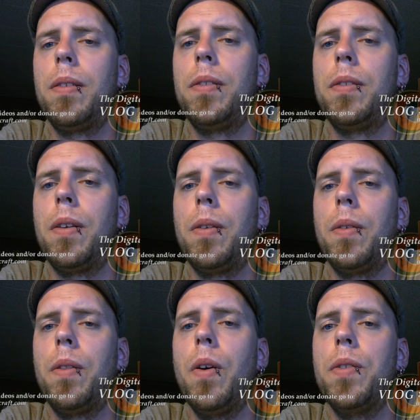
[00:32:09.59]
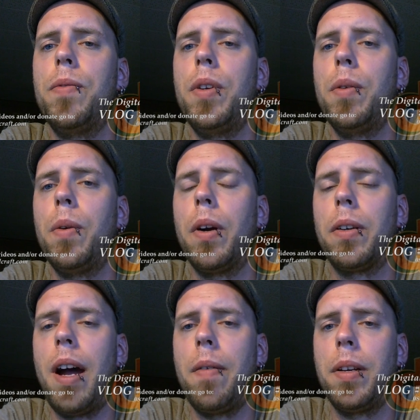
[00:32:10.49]
So those of you who are
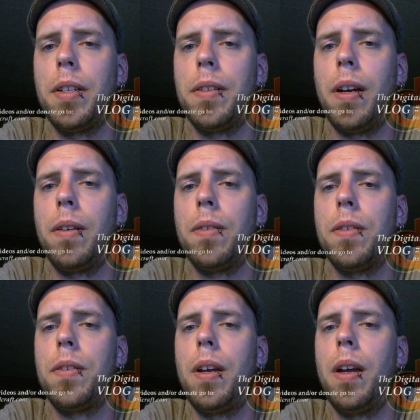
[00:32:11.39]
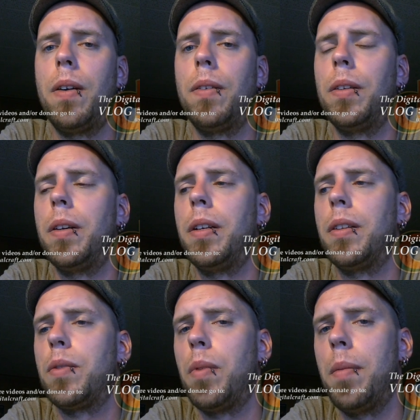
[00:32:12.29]
graphic designers and are learning
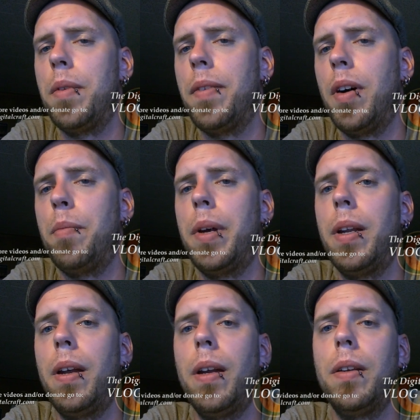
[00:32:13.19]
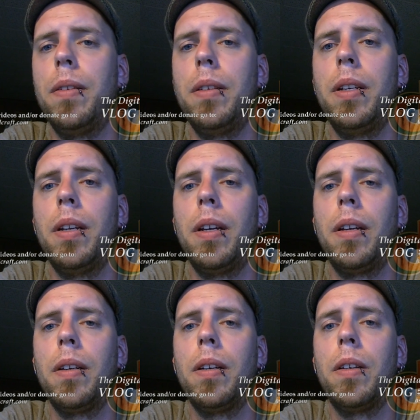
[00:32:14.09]
this web development and
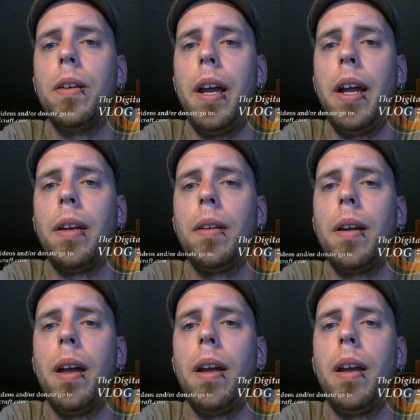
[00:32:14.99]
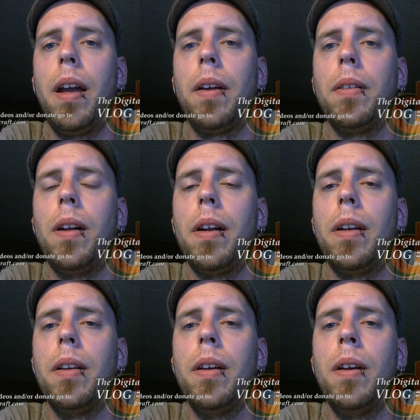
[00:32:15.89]
getting a good handle on it,